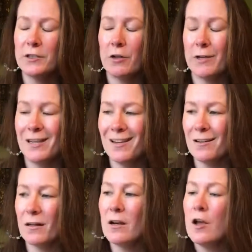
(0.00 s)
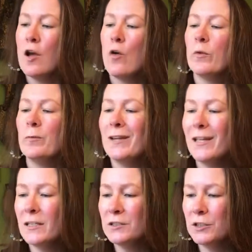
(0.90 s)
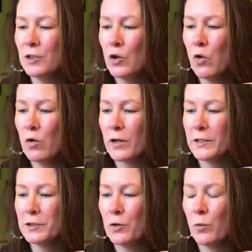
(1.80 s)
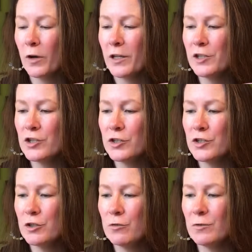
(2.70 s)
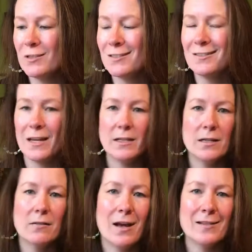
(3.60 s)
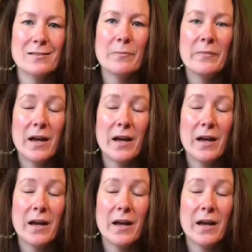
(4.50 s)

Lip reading: So here, when we get into the chorus, we're going to just do descending lines.